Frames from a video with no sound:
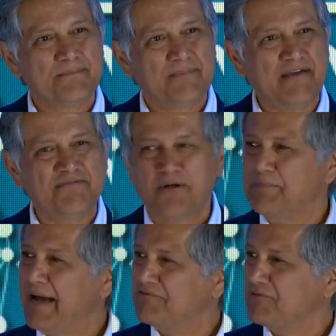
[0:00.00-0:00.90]
I felt
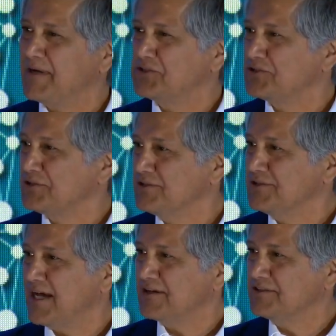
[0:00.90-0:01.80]
bad for my
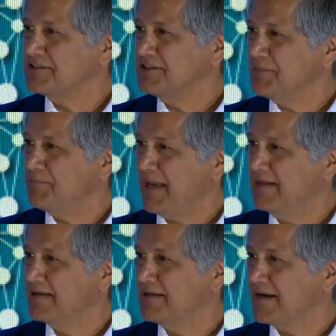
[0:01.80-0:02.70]
children. I could see the
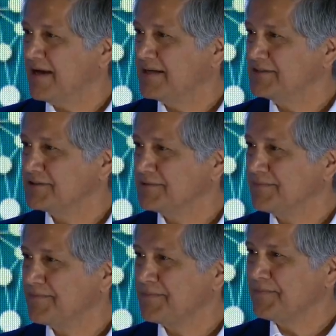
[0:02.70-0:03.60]
pain in their eyes.
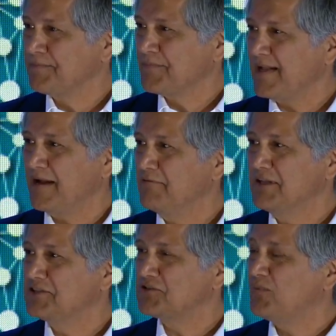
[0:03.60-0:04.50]
And I
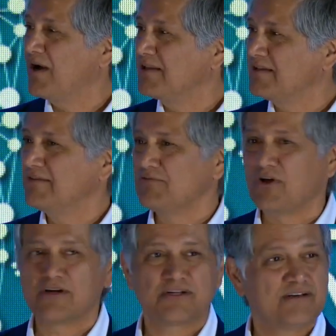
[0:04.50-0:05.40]
really just wanted to live
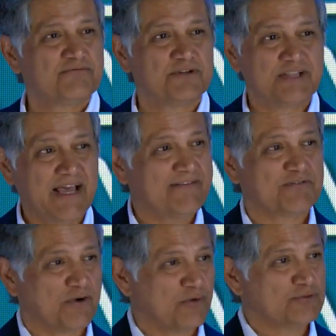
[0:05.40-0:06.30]
long enough where they have their own